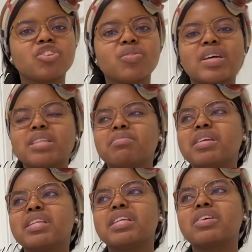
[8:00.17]
Trust
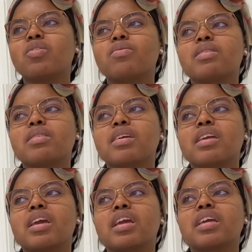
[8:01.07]
me,
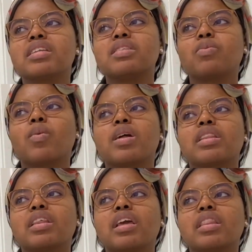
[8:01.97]
overthinking is the
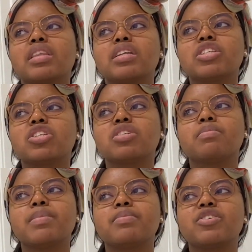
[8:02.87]
one thing that just
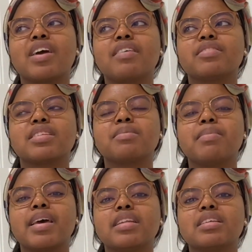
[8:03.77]
drives us
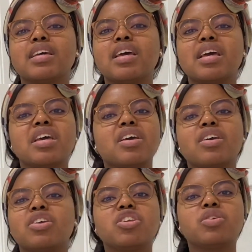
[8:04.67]
mad.
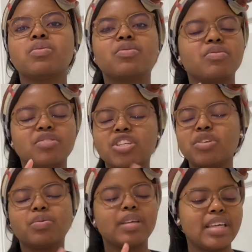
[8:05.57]
You,
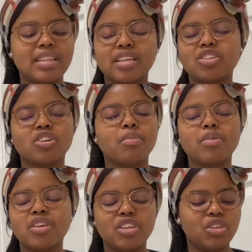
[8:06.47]
you will get that job.
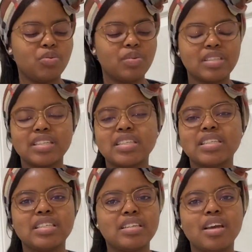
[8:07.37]
You will
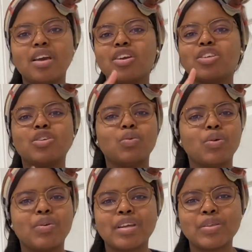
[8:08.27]
succeed. You will
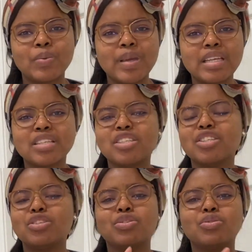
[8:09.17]
graduate.
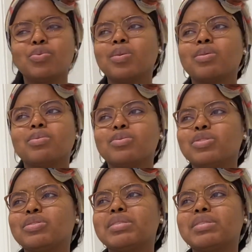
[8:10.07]
You will